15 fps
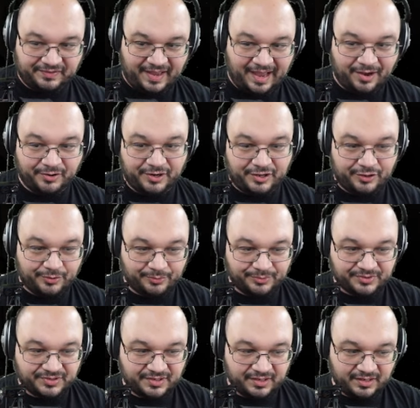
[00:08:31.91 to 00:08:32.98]
how to
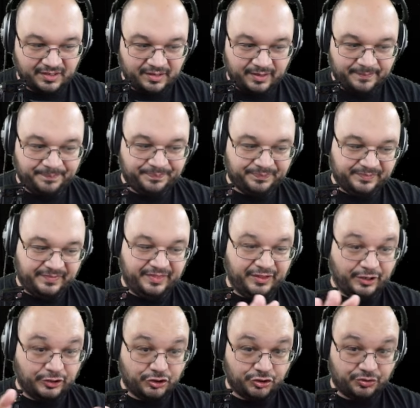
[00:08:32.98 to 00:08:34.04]
use
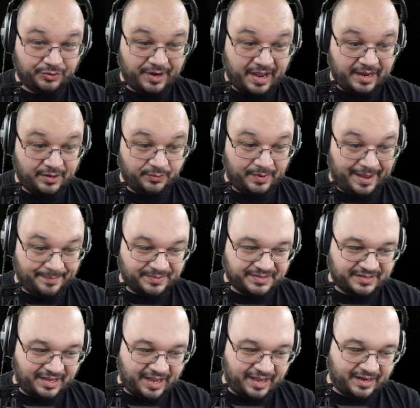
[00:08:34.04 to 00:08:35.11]
the trade
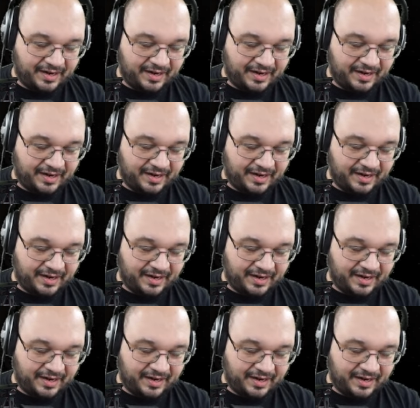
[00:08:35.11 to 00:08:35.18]
website.